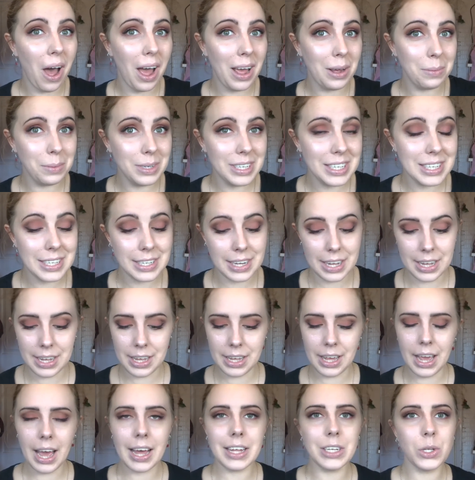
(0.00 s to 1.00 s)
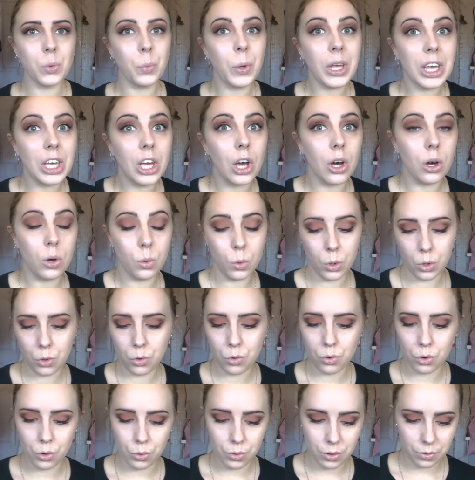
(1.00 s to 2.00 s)
I was saying as we go
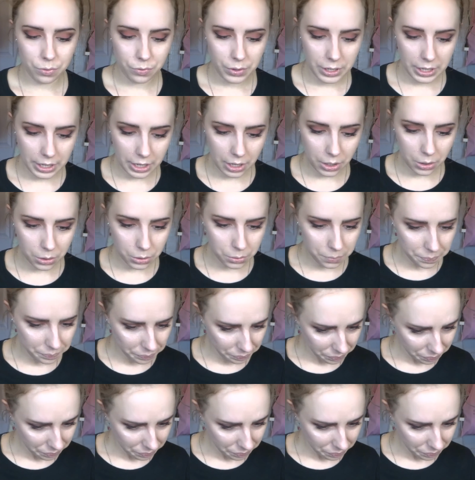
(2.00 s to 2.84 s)
through the video.